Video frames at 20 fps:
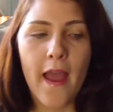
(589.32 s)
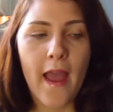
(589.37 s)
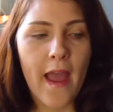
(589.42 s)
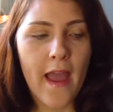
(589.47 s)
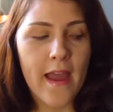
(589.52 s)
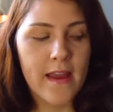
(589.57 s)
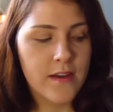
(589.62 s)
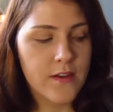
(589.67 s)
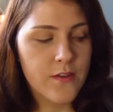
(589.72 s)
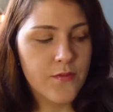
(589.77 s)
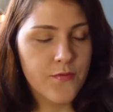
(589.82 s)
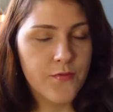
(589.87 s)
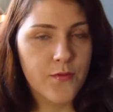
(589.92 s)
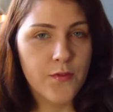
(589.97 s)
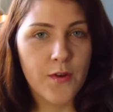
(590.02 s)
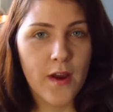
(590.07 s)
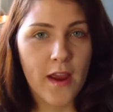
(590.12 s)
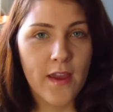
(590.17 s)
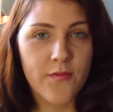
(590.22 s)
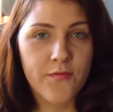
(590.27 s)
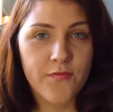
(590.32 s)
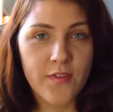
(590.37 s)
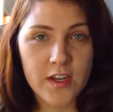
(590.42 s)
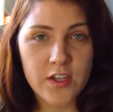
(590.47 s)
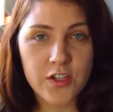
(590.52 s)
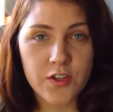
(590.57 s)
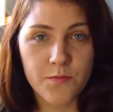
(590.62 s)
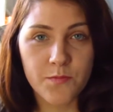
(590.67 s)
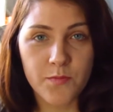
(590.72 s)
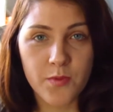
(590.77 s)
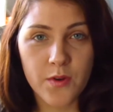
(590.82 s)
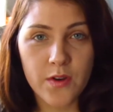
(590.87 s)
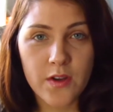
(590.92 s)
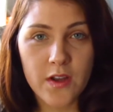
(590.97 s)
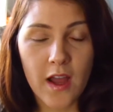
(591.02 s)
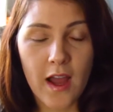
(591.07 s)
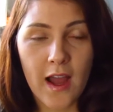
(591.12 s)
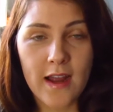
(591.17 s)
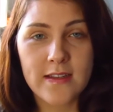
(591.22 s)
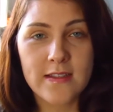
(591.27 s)
And for a fiction
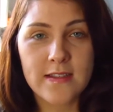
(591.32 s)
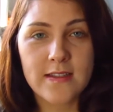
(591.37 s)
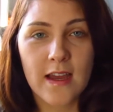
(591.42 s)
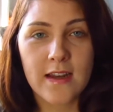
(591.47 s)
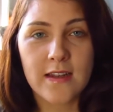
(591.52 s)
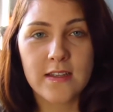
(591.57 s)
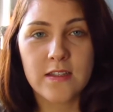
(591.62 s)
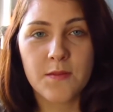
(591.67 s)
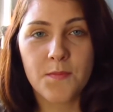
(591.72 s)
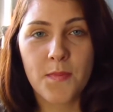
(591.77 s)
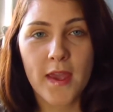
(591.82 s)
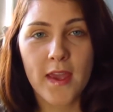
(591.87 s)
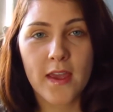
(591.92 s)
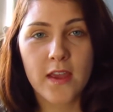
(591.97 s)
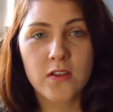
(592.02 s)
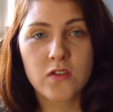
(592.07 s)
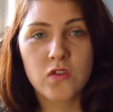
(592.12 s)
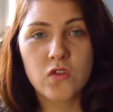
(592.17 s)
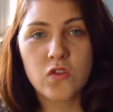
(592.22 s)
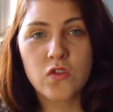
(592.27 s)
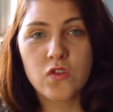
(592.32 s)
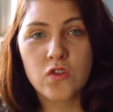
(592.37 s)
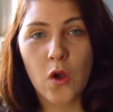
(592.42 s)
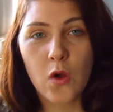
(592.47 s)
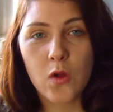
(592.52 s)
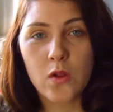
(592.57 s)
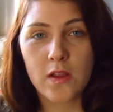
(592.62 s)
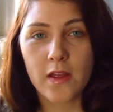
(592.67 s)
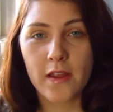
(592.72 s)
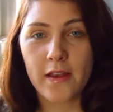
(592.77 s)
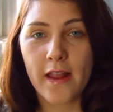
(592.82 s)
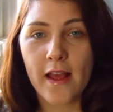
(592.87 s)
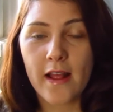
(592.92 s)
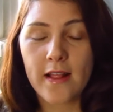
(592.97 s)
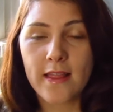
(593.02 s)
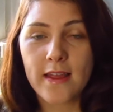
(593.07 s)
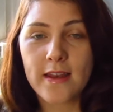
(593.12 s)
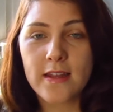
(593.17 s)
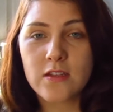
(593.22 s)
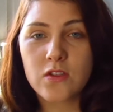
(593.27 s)
book, I decided to pick Stolen, A
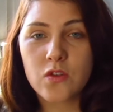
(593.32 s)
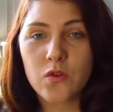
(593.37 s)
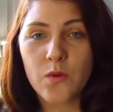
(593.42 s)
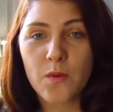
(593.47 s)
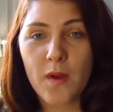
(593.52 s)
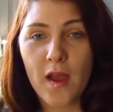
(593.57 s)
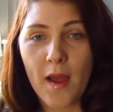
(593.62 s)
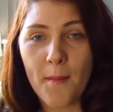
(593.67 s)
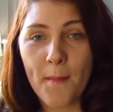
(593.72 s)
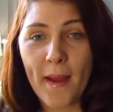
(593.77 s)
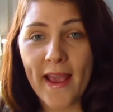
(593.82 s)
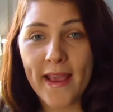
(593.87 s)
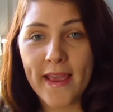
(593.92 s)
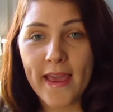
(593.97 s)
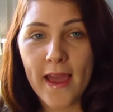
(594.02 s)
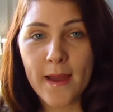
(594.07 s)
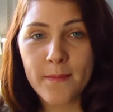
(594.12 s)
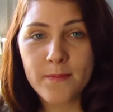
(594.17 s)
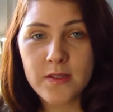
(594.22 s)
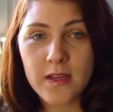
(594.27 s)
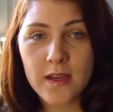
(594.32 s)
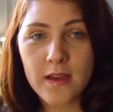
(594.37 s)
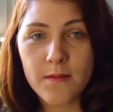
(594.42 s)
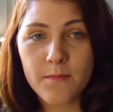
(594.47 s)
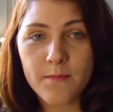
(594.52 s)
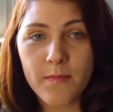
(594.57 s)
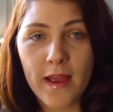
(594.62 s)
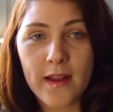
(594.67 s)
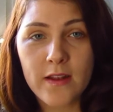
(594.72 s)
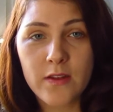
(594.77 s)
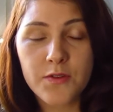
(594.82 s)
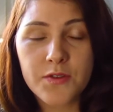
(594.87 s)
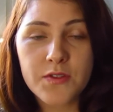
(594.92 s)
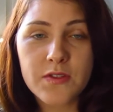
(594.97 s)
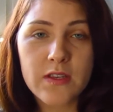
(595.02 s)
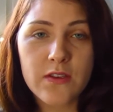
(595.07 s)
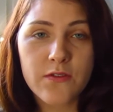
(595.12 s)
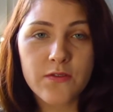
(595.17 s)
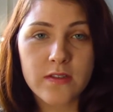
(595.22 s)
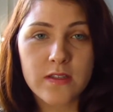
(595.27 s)
Letter to My Captor by
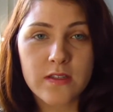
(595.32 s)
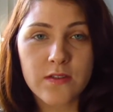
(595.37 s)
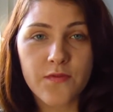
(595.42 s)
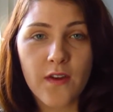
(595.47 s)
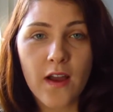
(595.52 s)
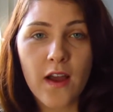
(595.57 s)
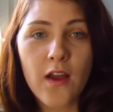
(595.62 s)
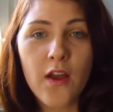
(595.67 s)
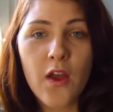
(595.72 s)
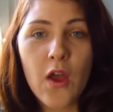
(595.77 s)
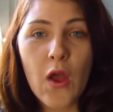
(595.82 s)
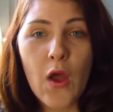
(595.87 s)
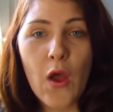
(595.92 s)
Lucy Christopher,